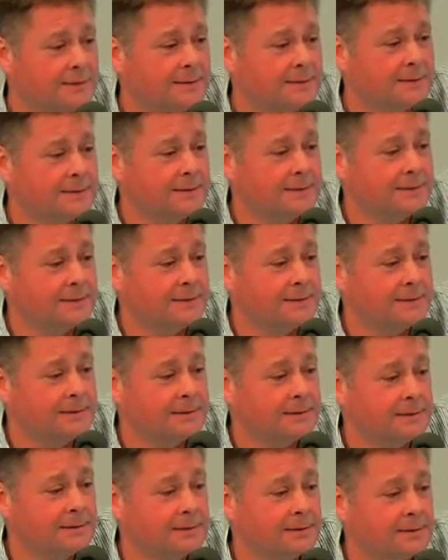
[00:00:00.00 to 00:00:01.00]

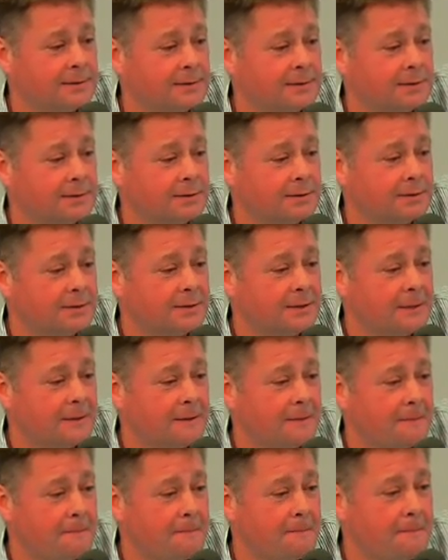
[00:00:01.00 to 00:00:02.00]

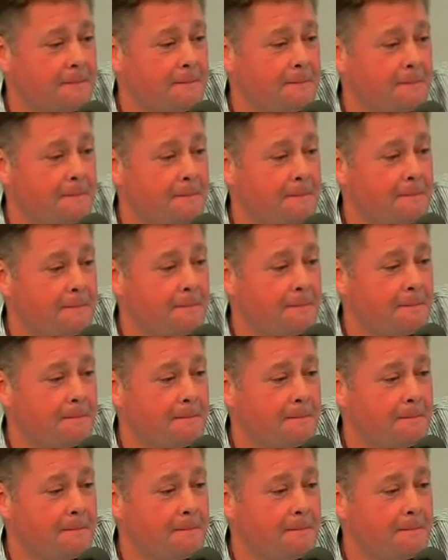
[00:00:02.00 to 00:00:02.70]
Nothing is said.